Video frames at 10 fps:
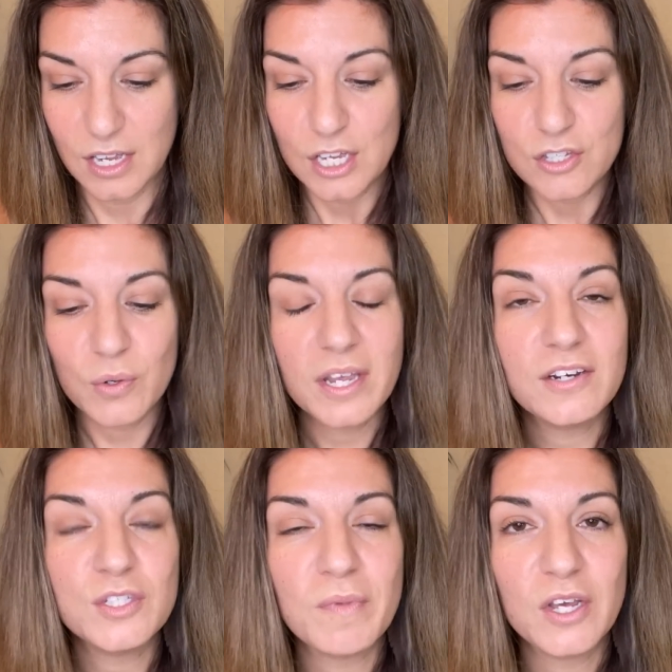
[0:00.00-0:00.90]
So
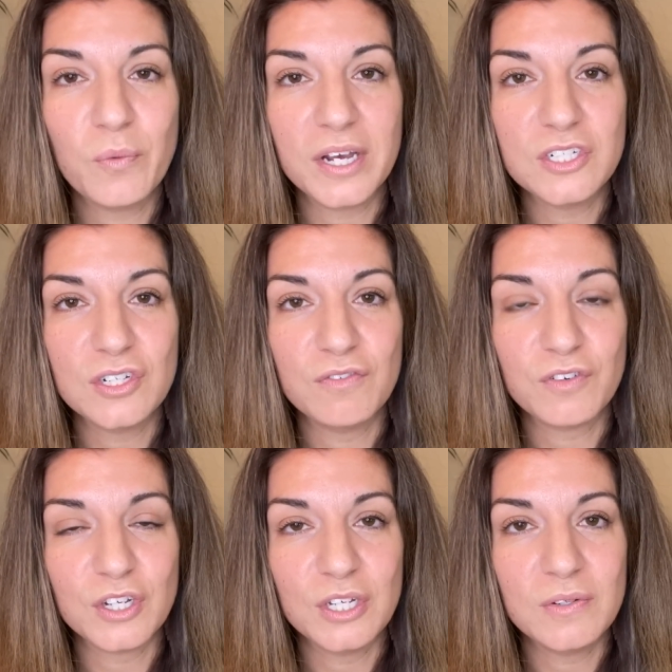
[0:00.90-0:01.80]
here's my question
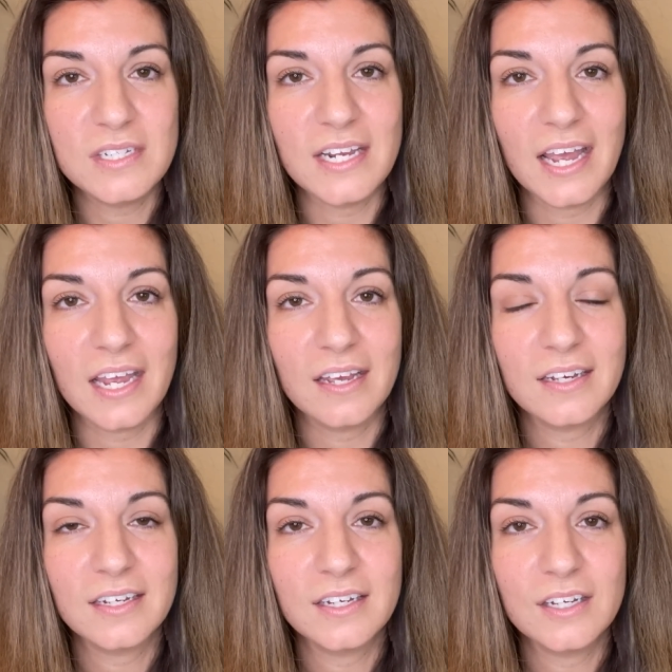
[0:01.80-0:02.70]
for you today.
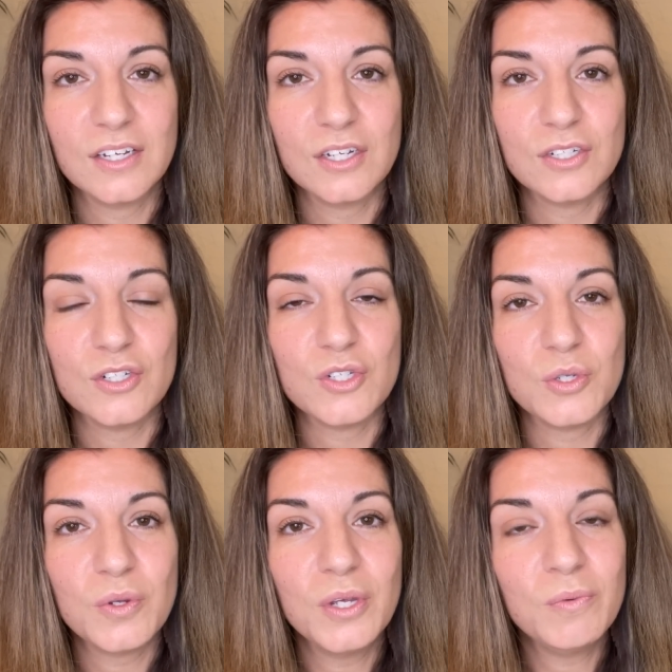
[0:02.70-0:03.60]
Do
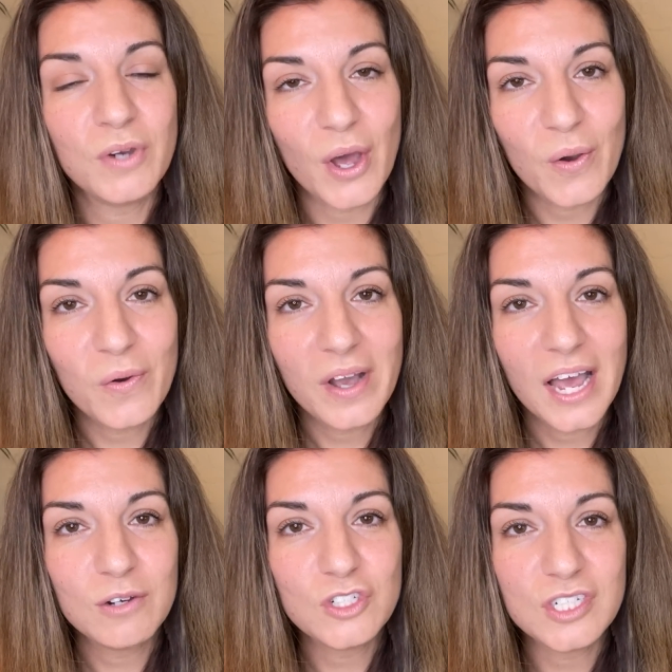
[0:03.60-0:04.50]
you know
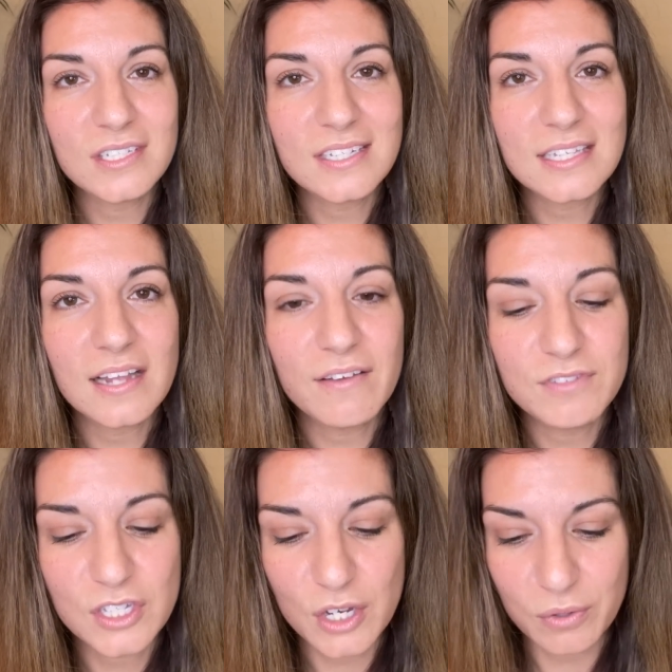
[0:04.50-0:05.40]
how Jesus
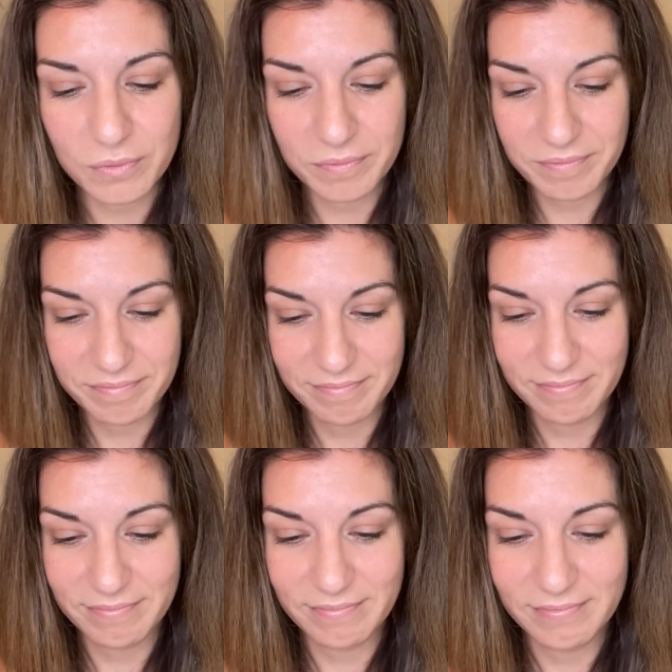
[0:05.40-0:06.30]
loves you?
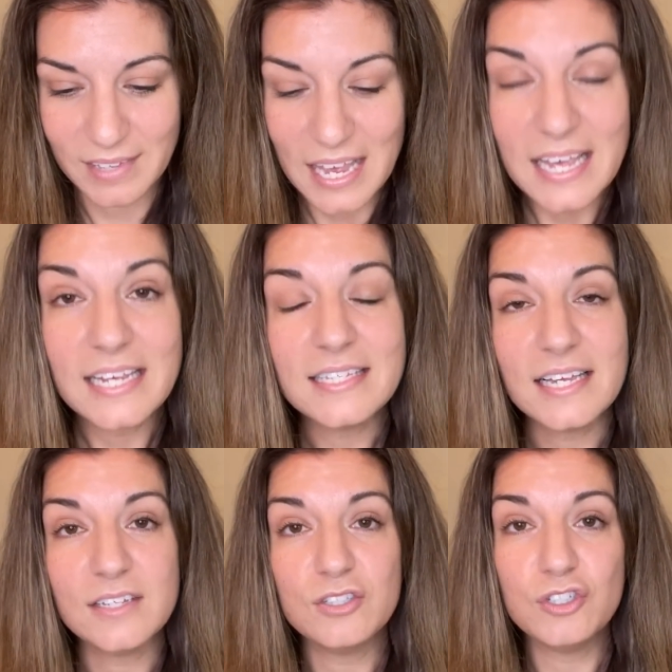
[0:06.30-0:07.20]
He
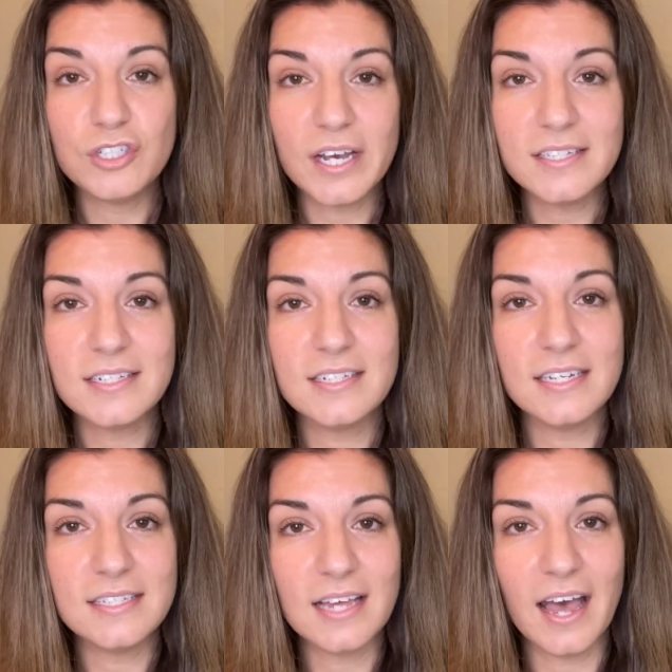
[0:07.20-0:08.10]
says, just
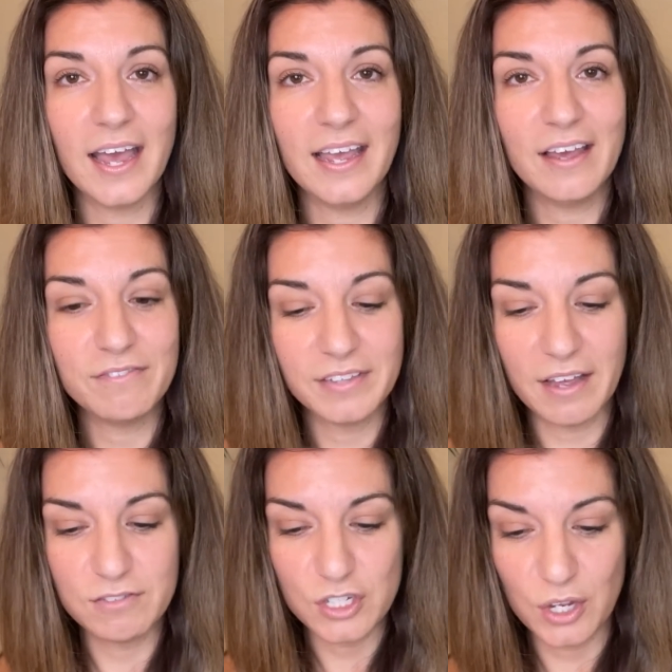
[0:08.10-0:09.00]
as I have
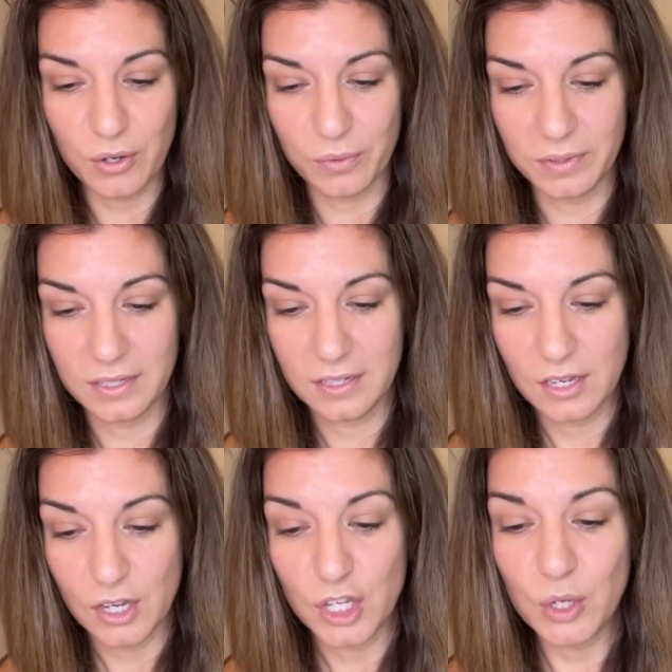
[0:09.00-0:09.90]
loved you,
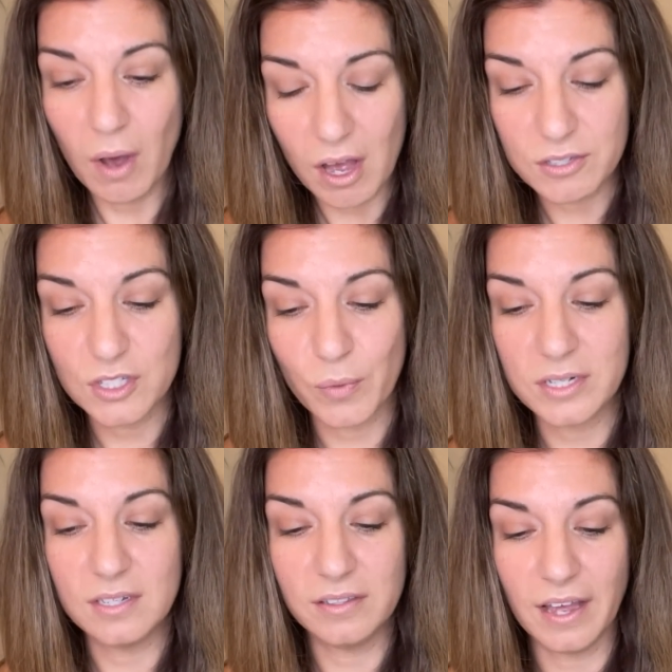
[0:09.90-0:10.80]
you also are
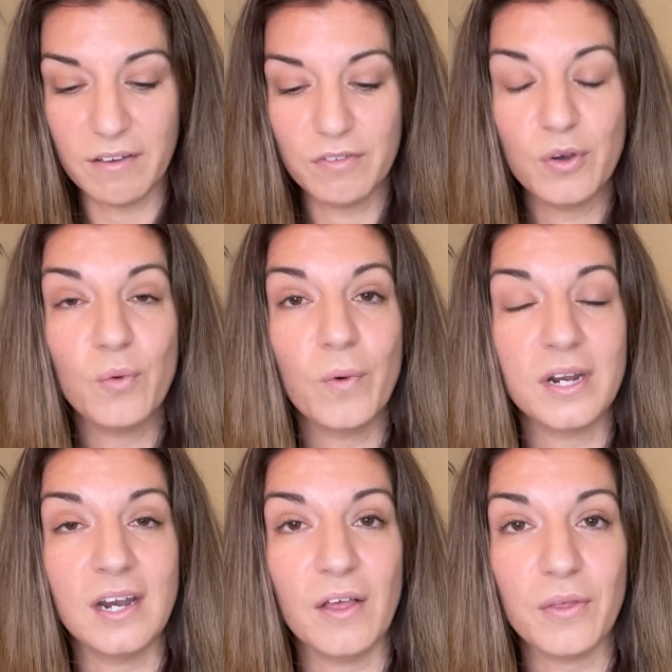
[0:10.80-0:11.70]
to love one
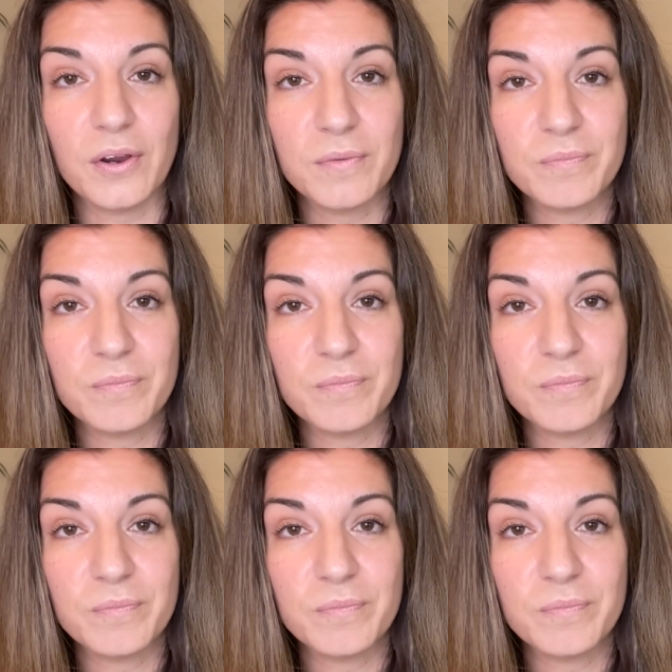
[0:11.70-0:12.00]
another.